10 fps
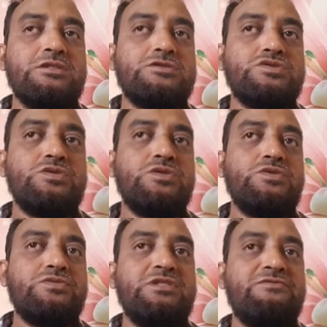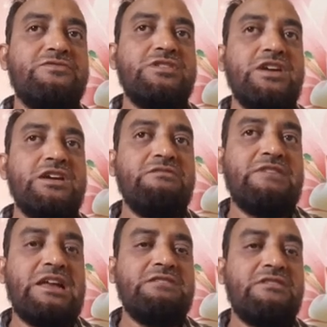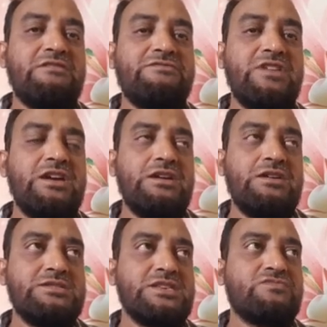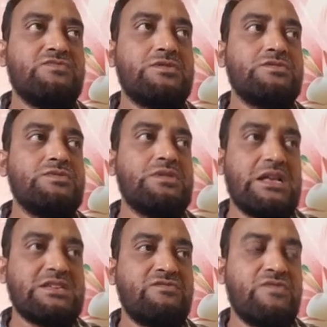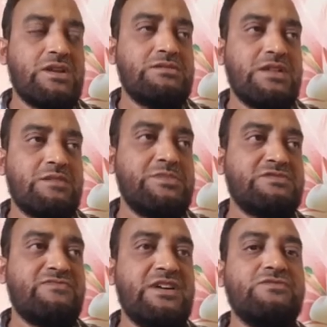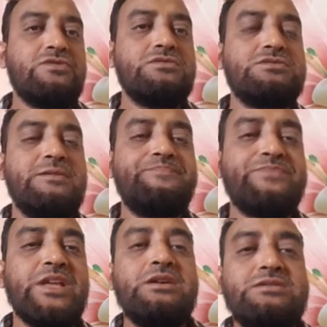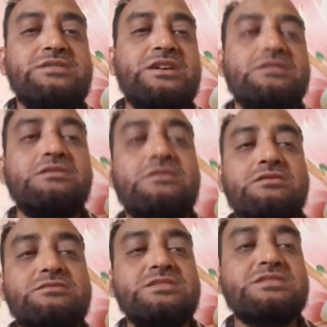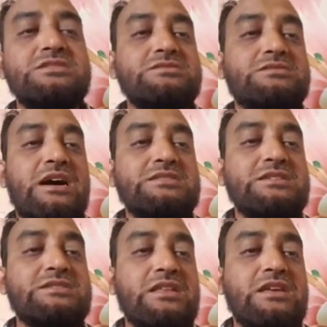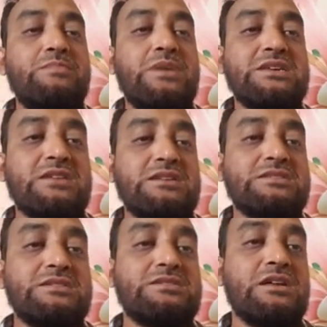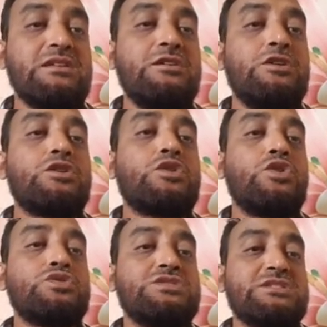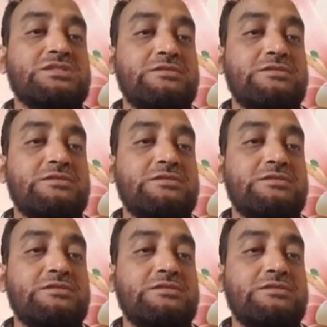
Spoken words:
So, if value of A is equal to logic 1, that means 5 volts, then this transistor, NMOS transistor, closes,